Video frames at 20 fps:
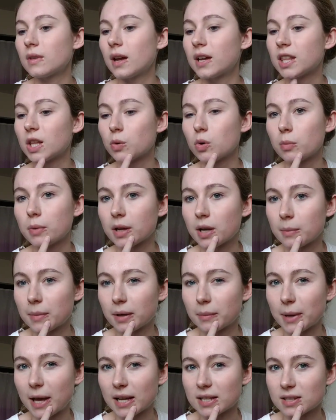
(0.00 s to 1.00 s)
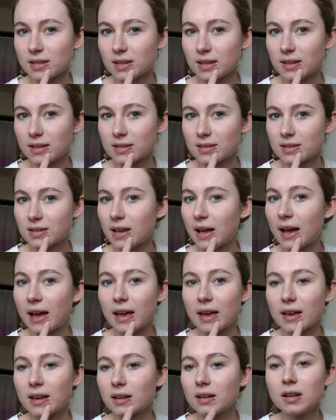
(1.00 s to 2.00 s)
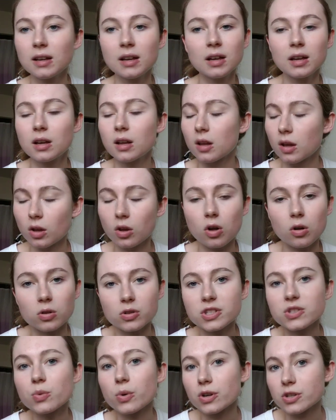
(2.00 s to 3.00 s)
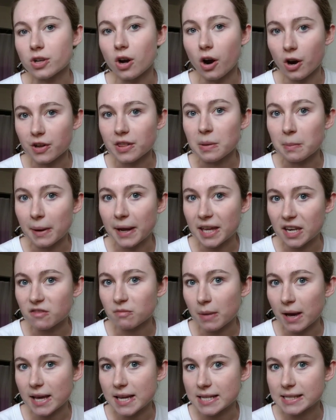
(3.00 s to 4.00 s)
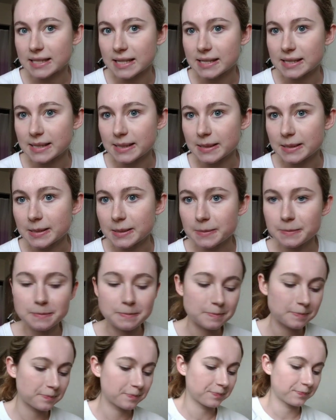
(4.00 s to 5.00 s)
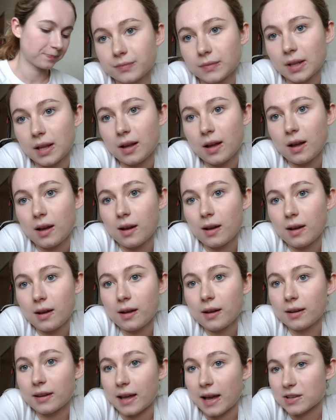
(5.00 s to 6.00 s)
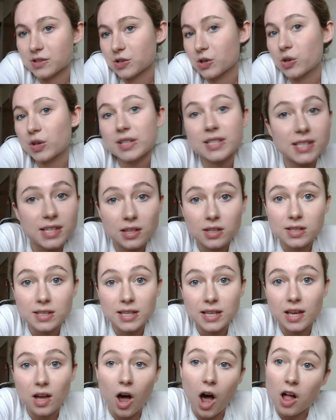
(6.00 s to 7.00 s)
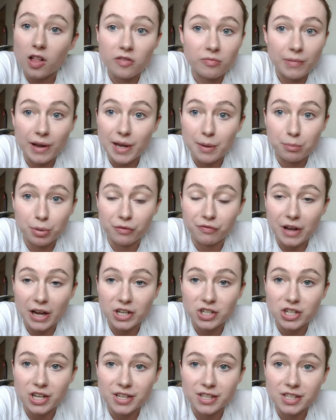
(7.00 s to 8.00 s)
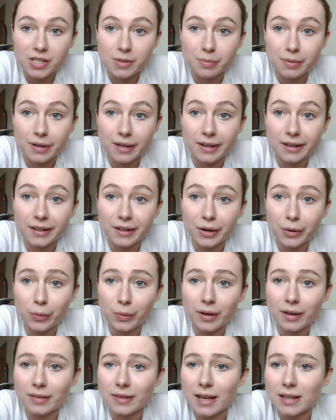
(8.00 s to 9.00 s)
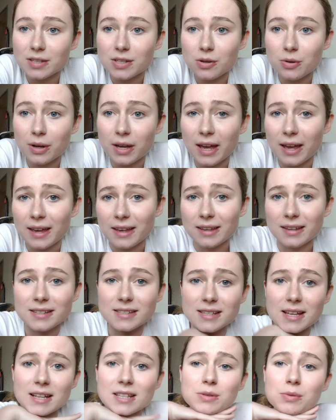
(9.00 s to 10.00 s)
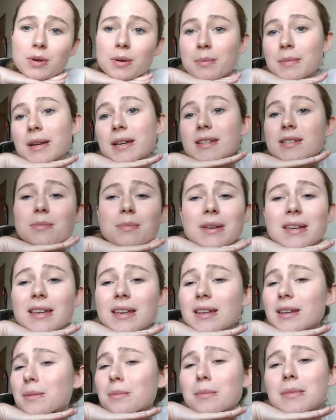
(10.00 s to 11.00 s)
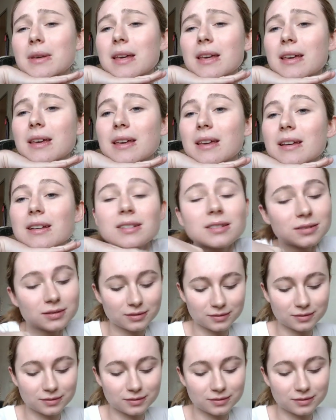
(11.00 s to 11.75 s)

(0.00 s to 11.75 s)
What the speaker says: And then we'll be coming back to this. Cold sores are the bane of my existence. Yeah, so you can still see all of my imperfections, but you know what? That's okay, because that's what makes me me.